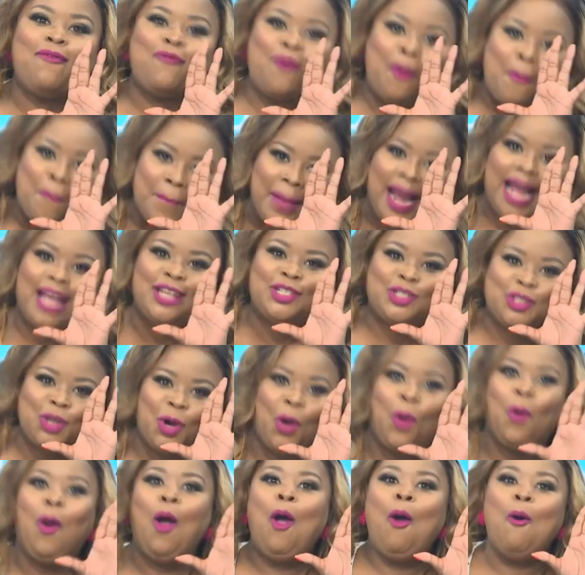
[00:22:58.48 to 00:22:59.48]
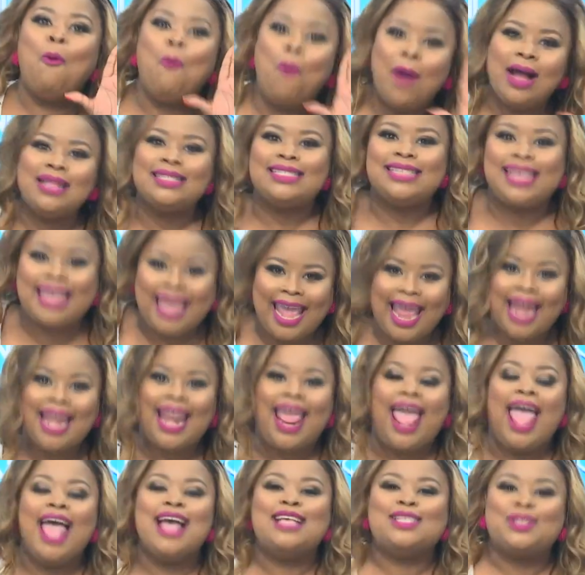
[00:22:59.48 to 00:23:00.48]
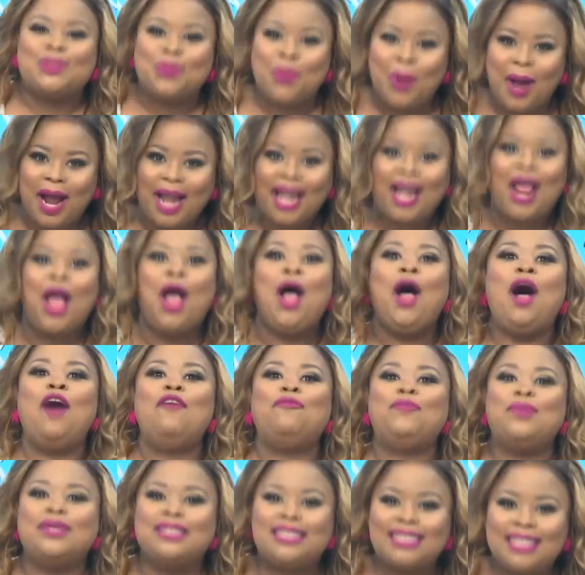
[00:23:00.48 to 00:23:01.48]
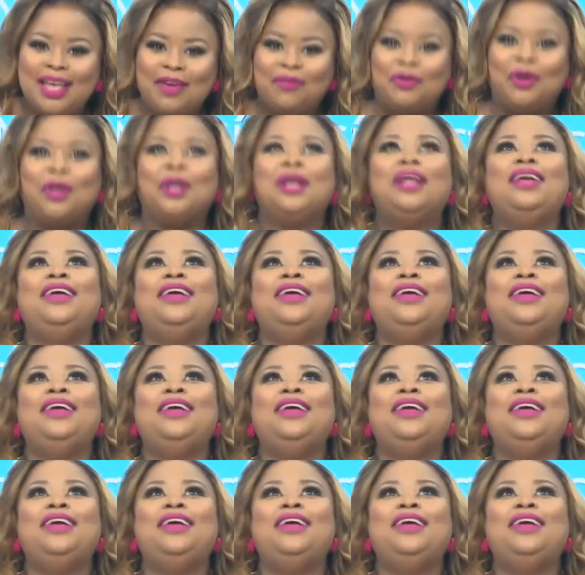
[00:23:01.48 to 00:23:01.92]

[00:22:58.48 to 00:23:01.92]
from my show once again. S1, 7:30,